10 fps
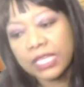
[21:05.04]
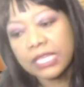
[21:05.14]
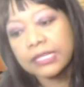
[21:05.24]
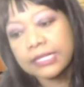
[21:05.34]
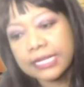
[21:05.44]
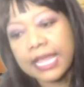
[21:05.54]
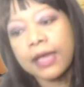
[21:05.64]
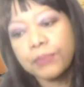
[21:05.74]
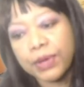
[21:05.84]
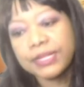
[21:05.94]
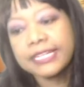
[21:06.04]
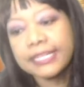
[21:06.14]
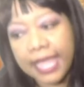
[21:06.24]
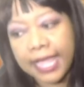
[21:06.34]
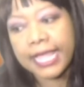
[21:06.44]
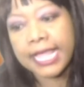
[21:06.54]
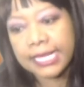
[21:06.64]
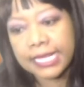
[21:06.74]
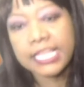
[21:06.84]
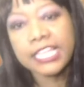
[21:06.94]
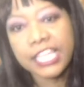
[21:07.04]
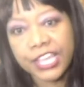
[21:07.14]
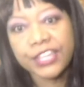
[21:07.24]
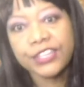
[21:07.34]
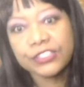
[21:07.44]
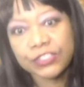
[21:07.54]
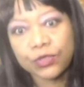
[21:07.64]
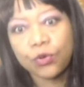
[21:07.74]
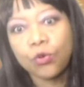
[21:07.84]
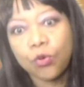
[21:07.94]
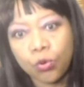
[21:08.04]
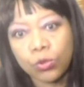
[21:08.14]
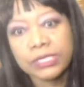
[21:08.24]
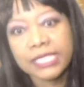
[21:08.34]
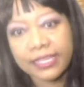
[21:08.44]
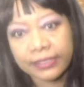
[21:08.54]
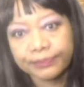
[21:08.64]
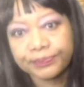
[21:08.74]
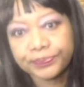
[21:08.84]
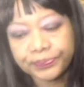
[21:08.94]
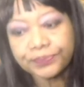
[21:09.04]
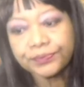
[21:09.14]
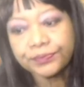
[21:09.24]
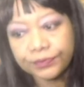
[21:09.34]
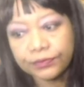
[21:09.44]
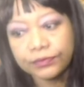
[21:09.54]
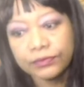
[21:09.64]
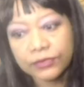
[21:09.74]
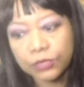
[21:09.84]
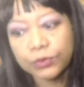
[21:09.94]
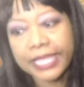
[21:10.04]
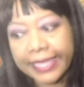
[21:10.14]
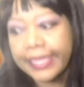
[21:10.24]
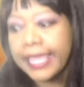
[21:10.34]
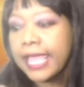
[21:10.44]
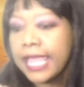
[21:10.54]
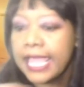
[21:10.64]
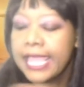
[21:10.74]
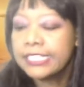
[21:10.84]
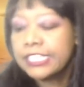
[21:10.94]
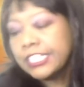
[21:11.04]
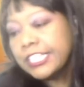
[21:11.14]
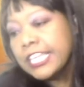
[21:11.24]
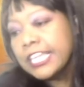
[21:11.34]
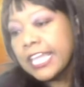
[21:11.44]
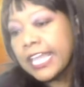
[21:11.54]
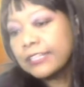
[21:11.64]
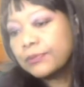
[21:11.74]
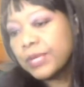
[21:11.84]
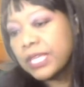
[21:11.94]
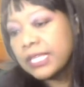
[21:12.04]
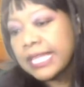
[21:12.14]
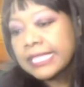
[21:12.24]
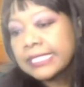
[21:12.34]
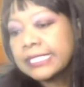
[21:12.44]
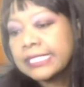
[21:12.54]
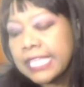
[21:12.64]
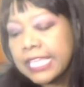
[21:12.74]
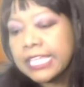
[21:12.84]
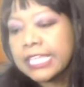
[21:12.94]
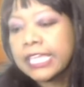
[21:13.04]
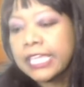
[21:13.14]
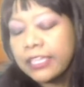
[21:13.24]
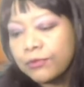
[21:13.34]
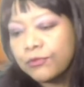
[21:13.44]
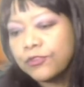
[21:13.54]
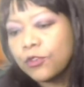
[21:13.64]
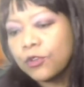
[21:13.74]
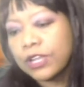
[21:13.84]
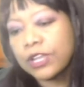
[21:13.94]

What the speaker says: About 9 years older. Okay. And she had been seeing him for a